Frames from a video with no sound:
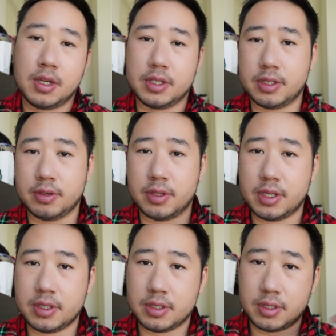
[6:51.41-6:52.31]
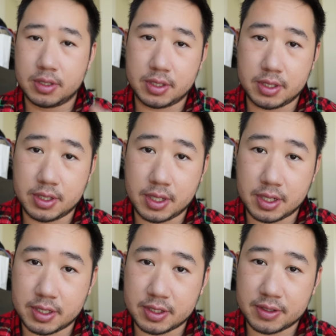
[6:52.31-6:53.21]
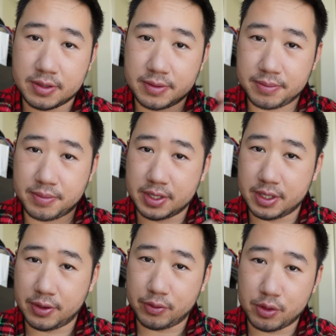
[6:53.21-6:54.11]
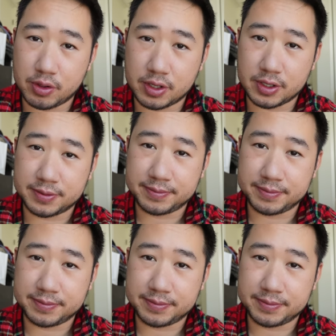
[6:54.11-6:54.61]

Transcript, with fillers: Until then, see you guys. Peace out, Foodie Ohana.